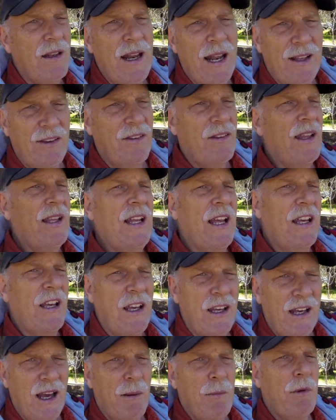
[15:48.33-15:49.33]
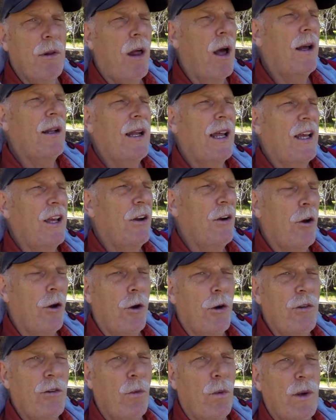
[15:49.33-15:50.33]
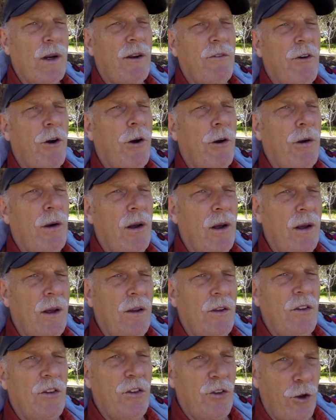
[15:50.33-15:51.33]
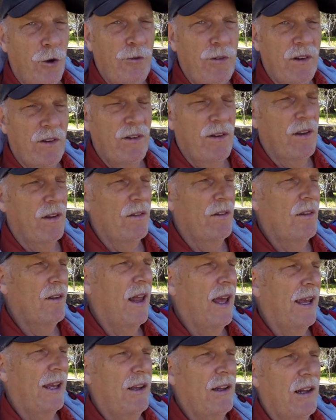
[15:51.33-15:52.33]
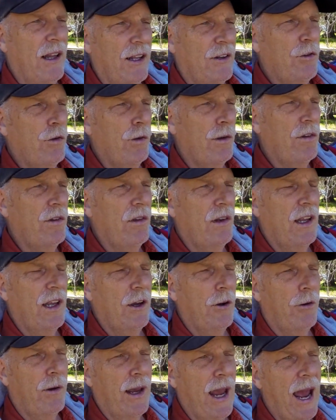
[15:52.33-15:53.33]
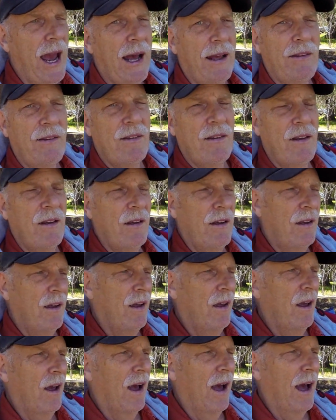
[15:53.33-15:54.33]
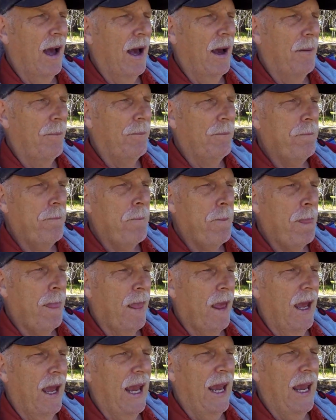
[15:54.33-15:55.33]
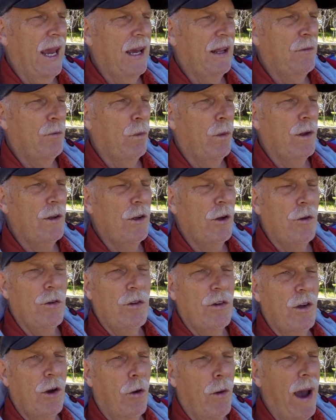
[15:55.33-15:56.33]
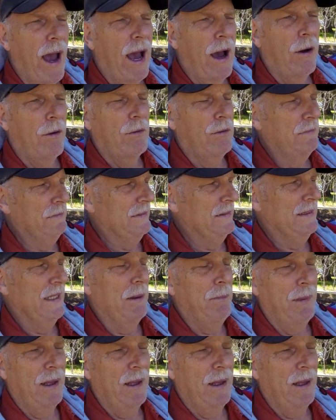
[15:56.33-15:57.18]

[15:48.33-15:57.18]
next thing that could come along that could hurt one of our services, like electricity or gas? And when those go out, that